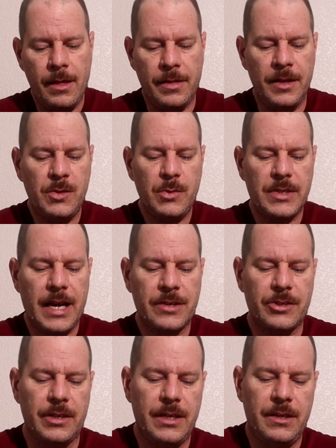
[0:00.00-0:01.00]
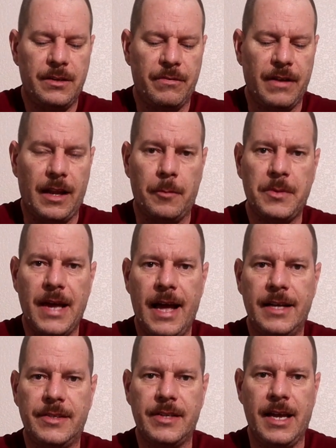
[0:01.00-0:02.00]
This was actually developed
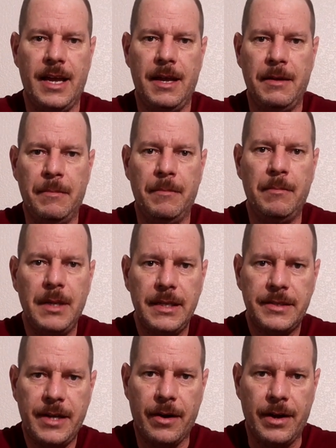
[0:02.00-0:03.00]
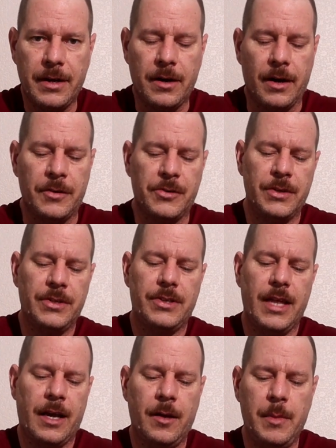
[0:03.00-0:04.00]
as a military cartridge
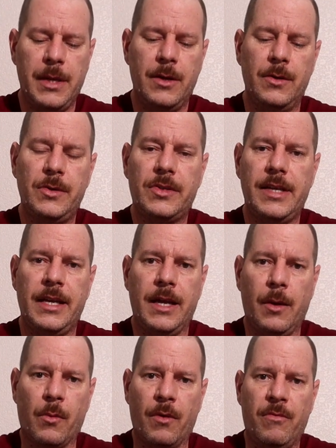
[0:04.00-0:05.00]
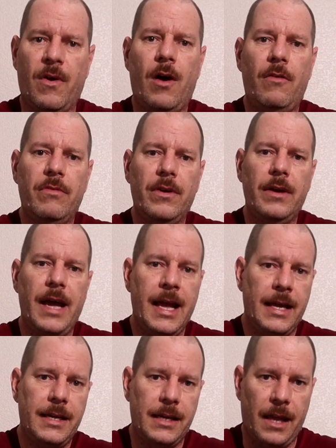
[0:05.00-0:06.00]
that could be used in a revolver
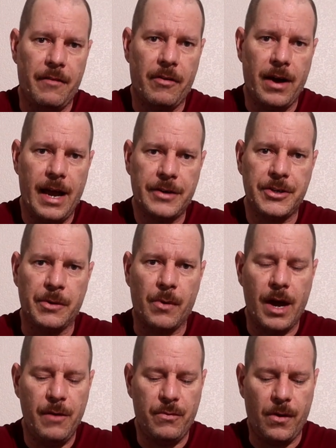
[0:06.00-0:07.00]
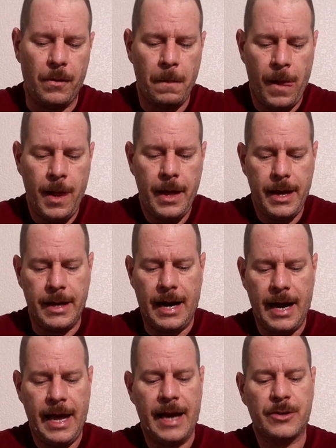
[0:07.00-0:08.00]
and a lever action rifle. And
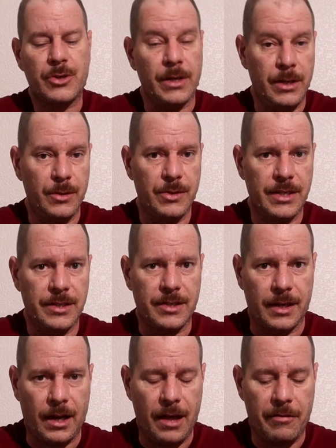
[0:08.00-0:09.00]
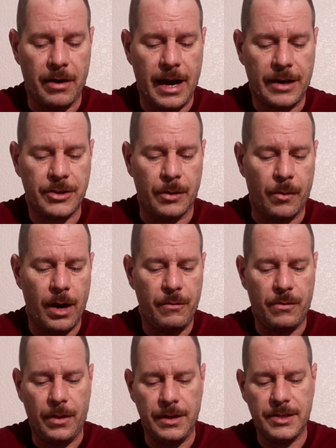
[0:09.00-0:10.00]
I actually use this in a lever action
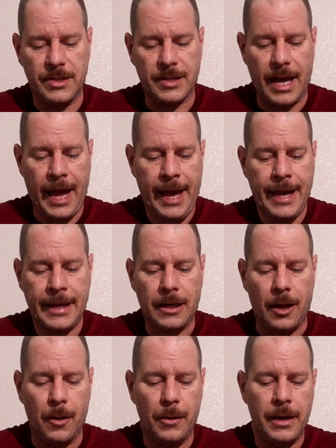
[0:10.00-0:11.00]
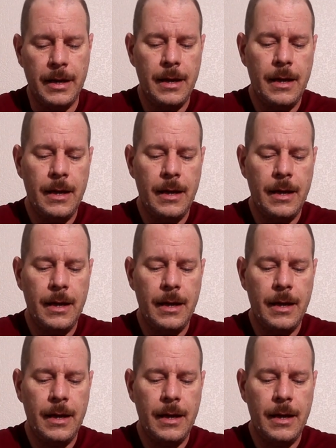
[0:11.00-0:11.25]
rifle. This is a hand load.